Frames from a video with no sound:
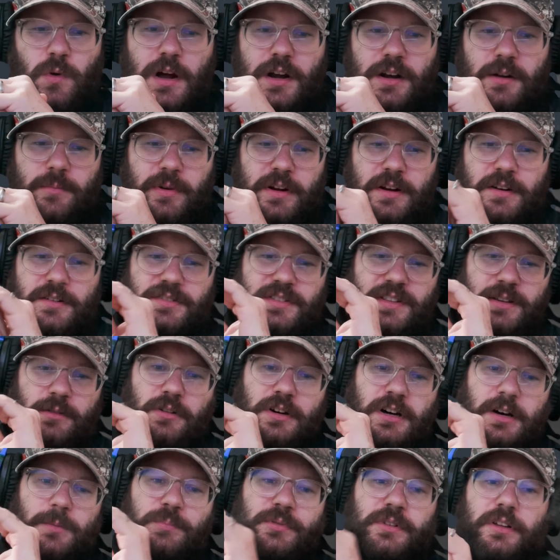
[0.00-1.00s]
water bears, they
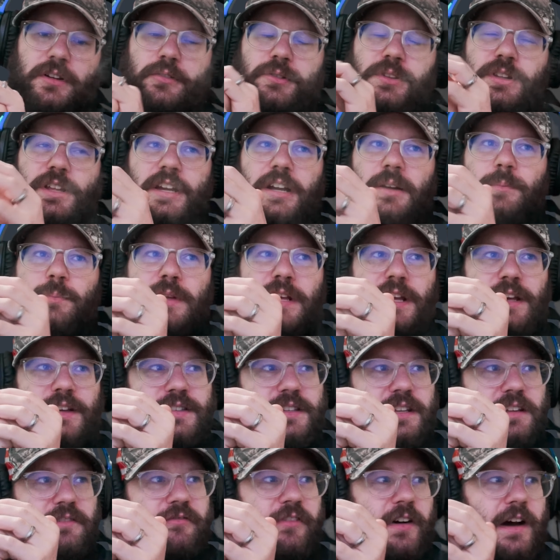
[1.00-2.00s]
will upload their
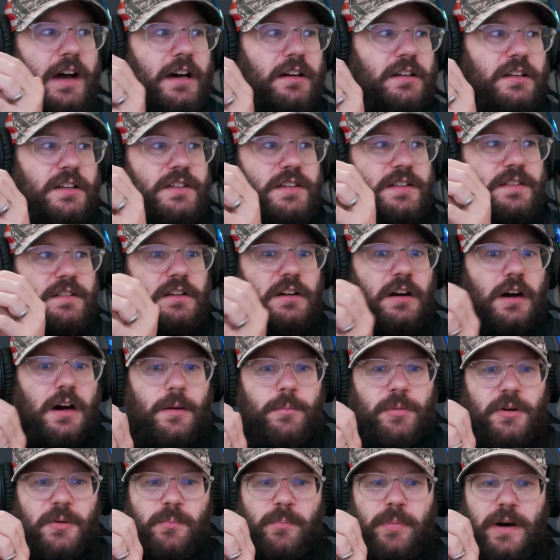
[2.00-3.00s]
PSD file into the
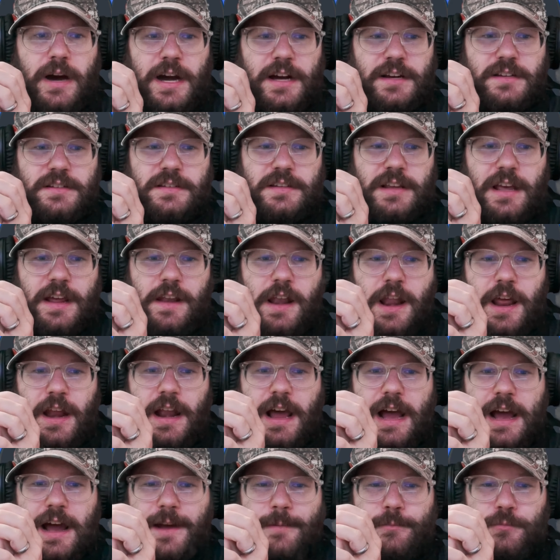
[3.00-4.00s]
Auburn box, and
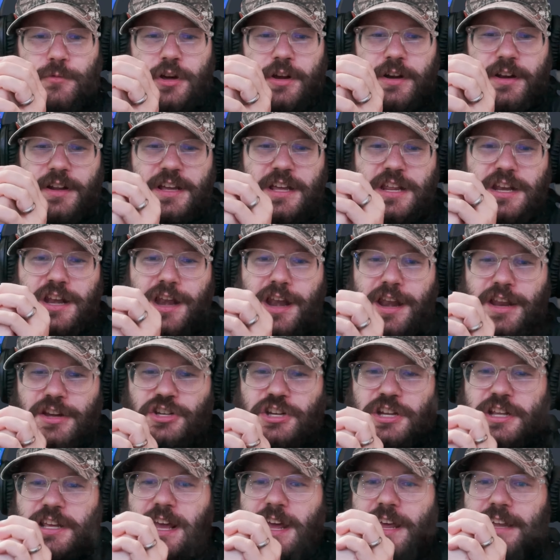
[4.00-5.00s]
then I'm going to
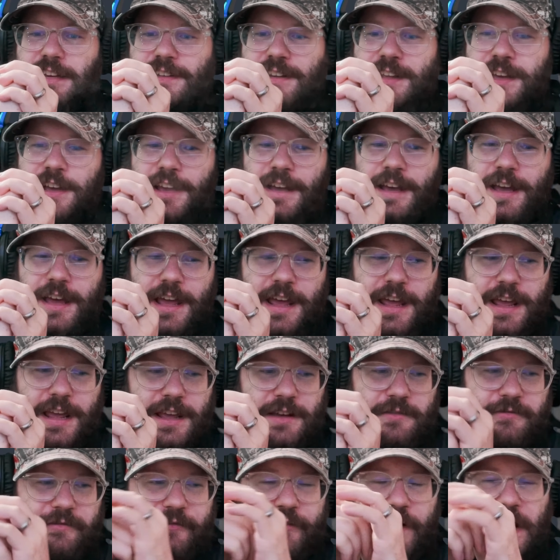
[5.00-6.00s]
initiate
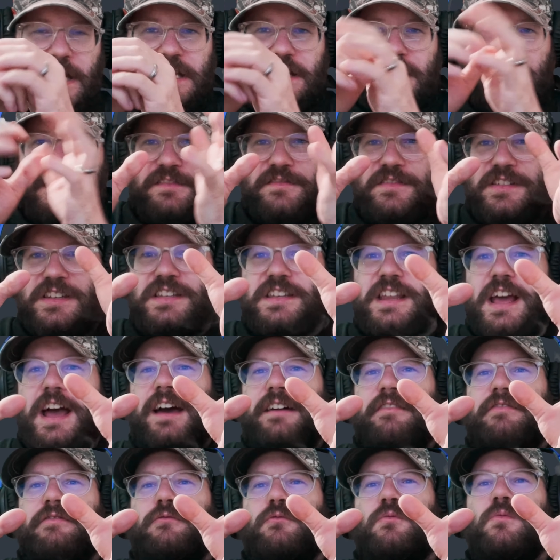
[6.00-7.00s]
a fight to the
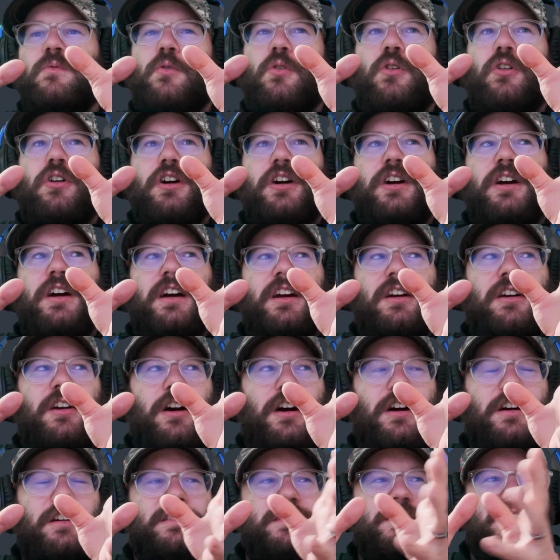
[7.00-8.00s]
death war
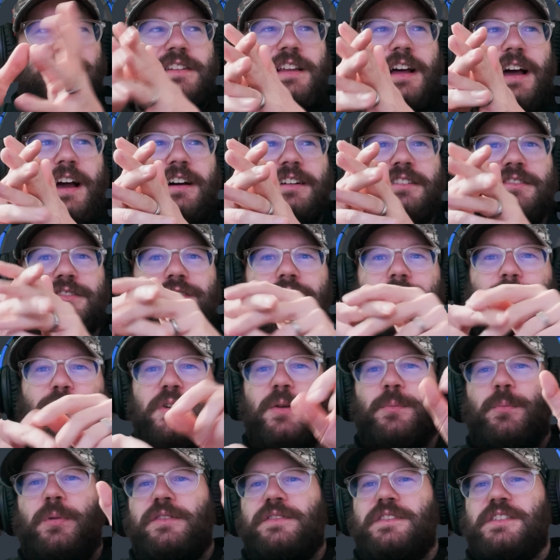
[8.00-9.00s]
card style. So I'm
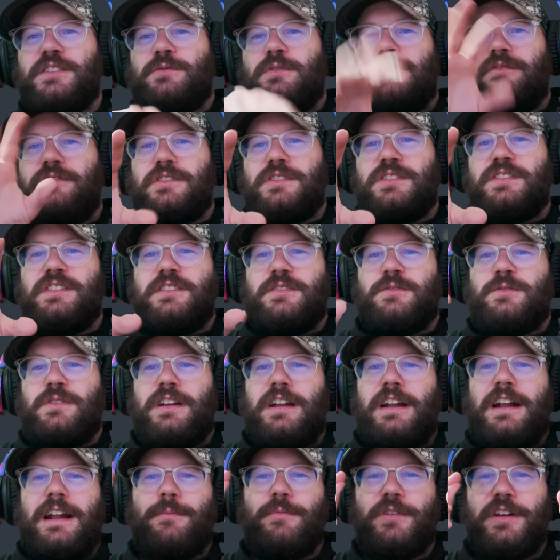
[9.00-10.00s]
going to put this one versus this
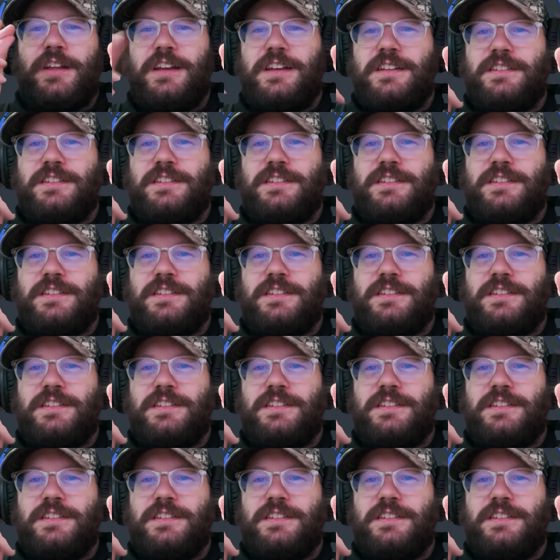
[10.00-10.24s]
one, and I'm going to